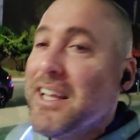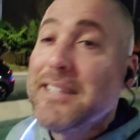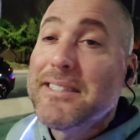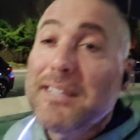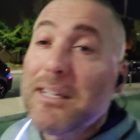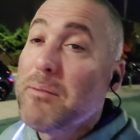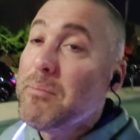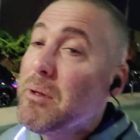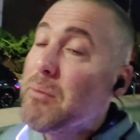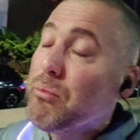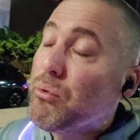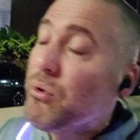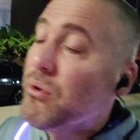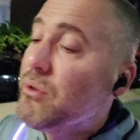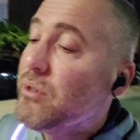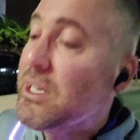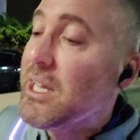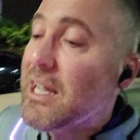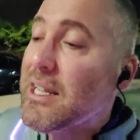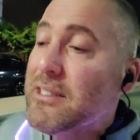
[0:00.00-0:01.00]
it's going to be
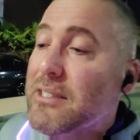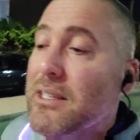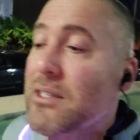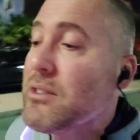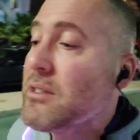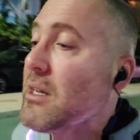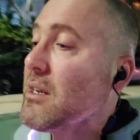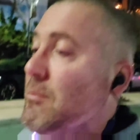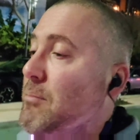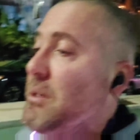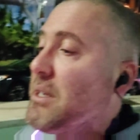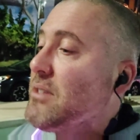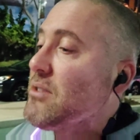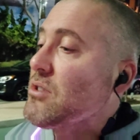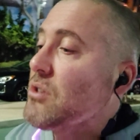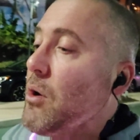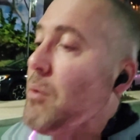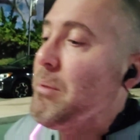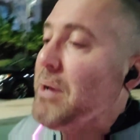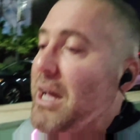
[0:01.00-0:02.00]
brutal, guys. It's going to be
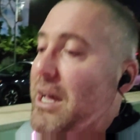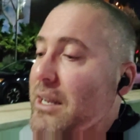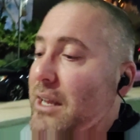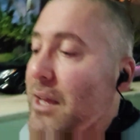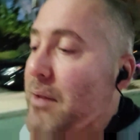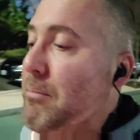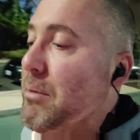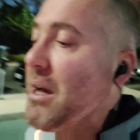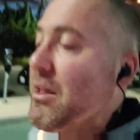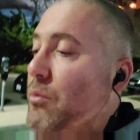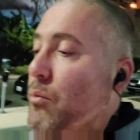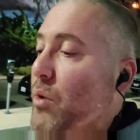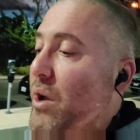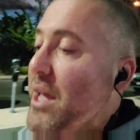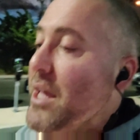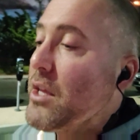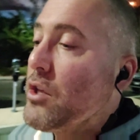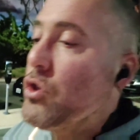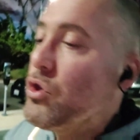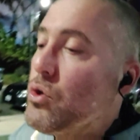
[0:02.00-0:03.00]
so bad. And by the
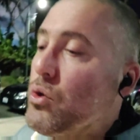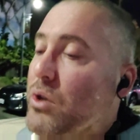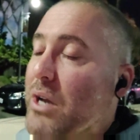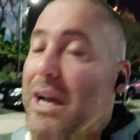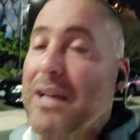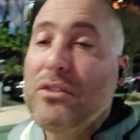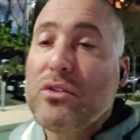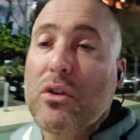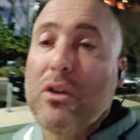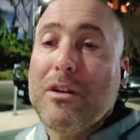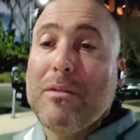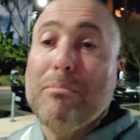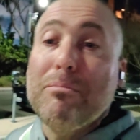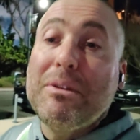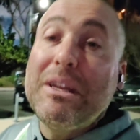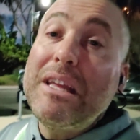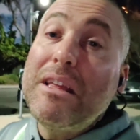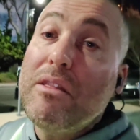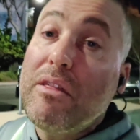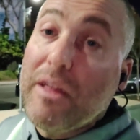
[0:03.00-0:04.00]
way, you guys are going to
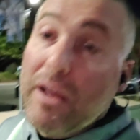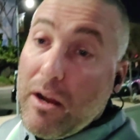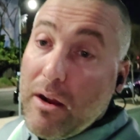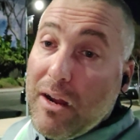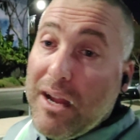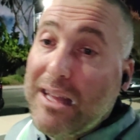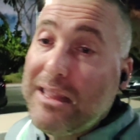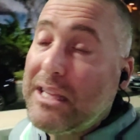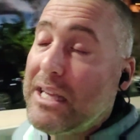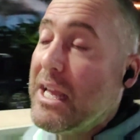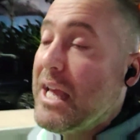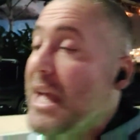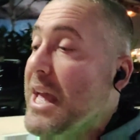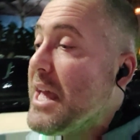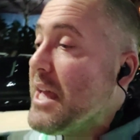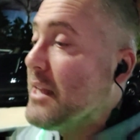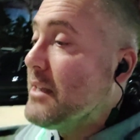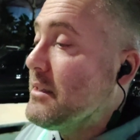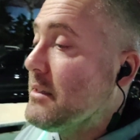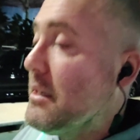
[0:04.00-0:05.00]
be there at the
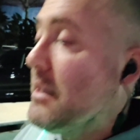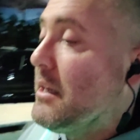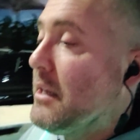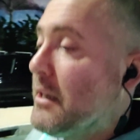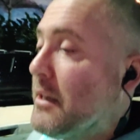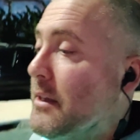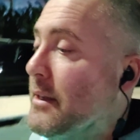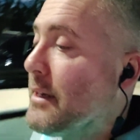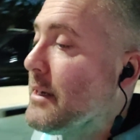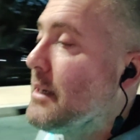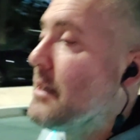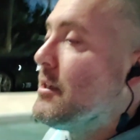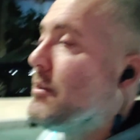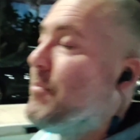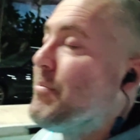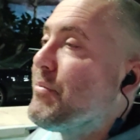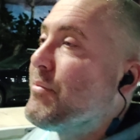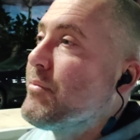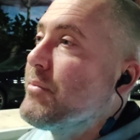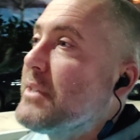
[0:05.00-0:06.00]
end
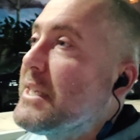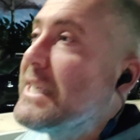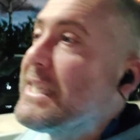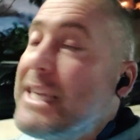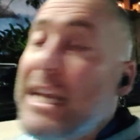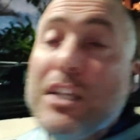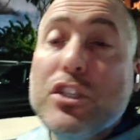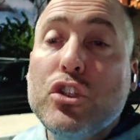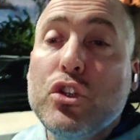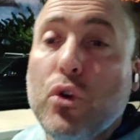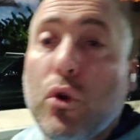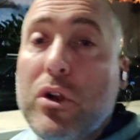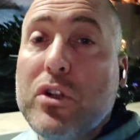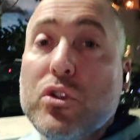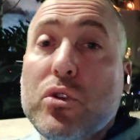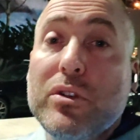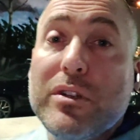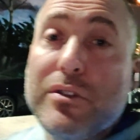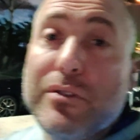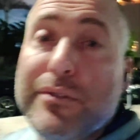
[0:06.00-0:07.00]
to get
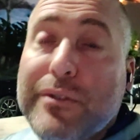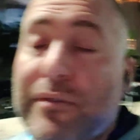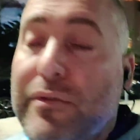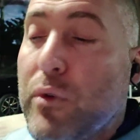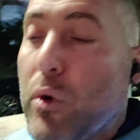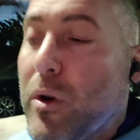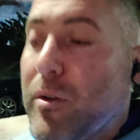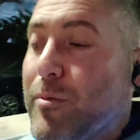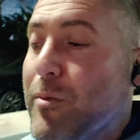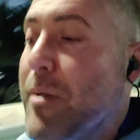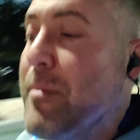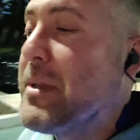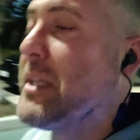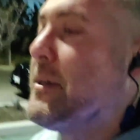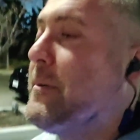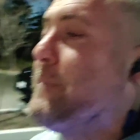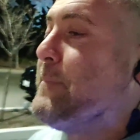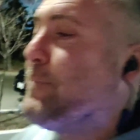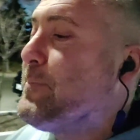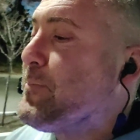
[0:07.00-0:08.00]
your traditional foreign women.
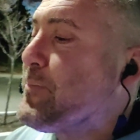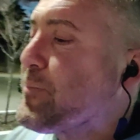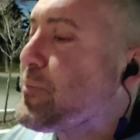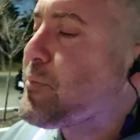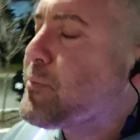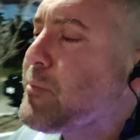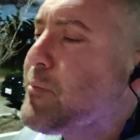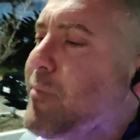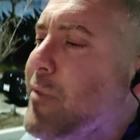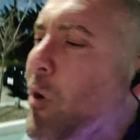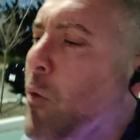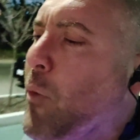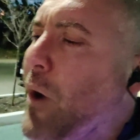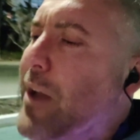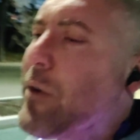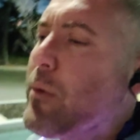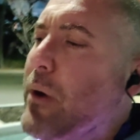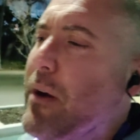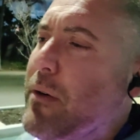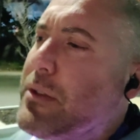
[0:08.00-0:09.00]

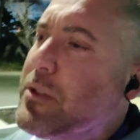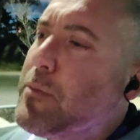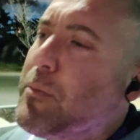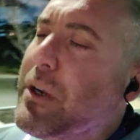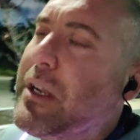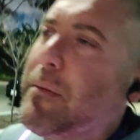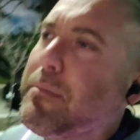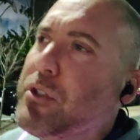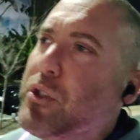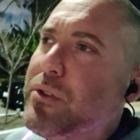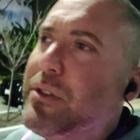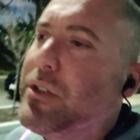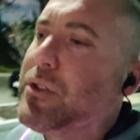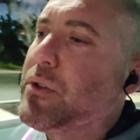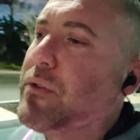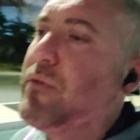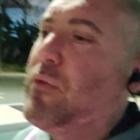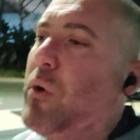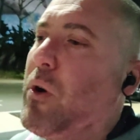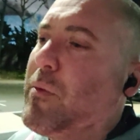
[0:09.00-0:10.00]
Why do I always bring up
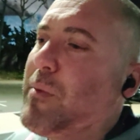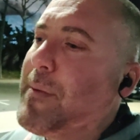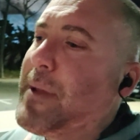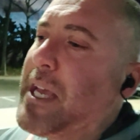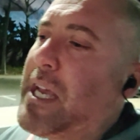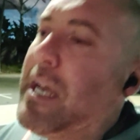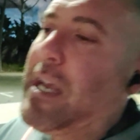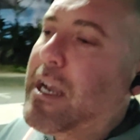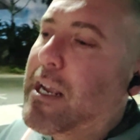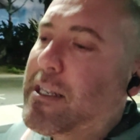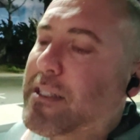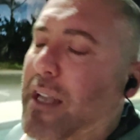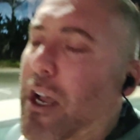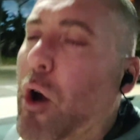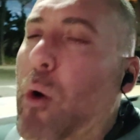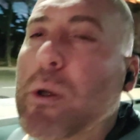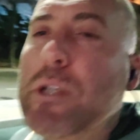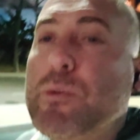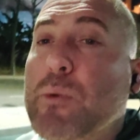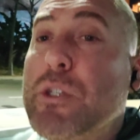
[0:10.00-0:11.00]
traditional foreign women? Because
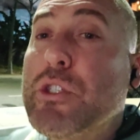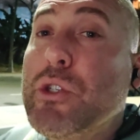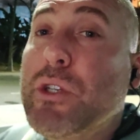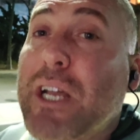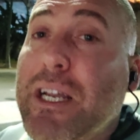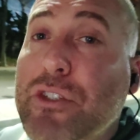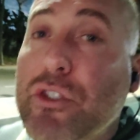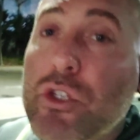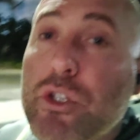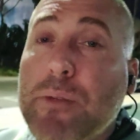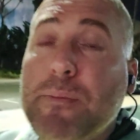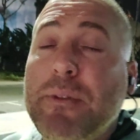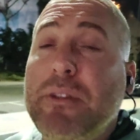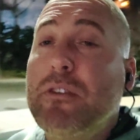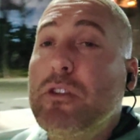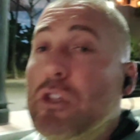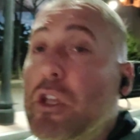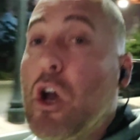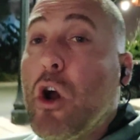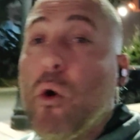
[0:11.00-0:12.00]
I always want you guys to
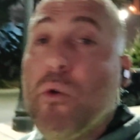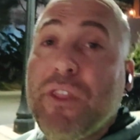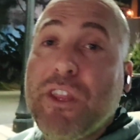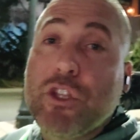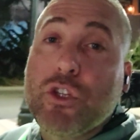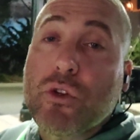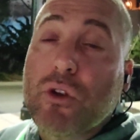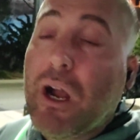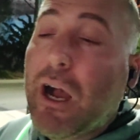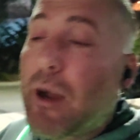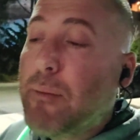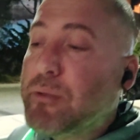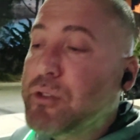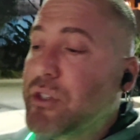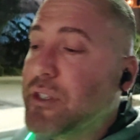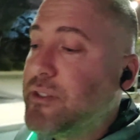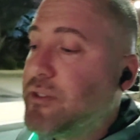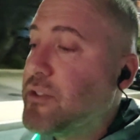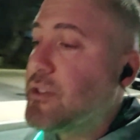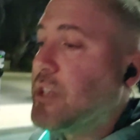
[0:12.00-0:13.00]
know that your
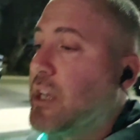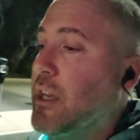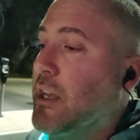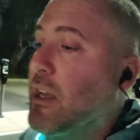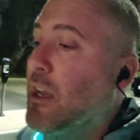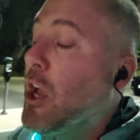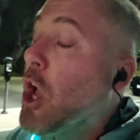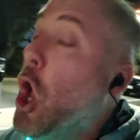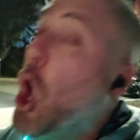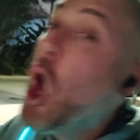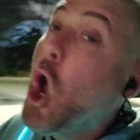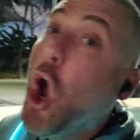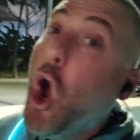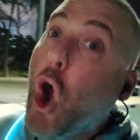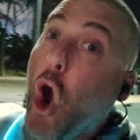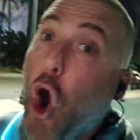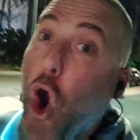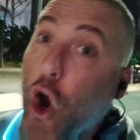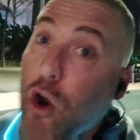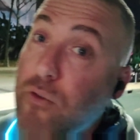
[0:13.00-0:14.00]
options
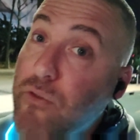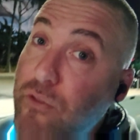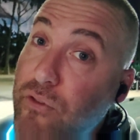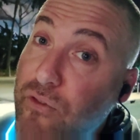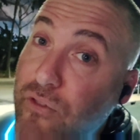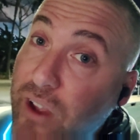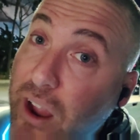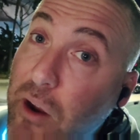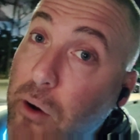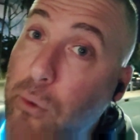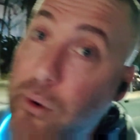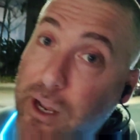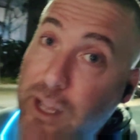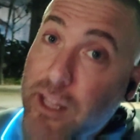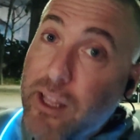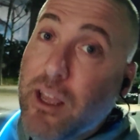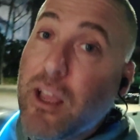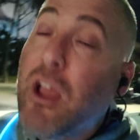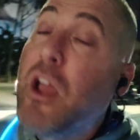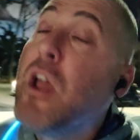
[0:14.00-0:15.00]
are very,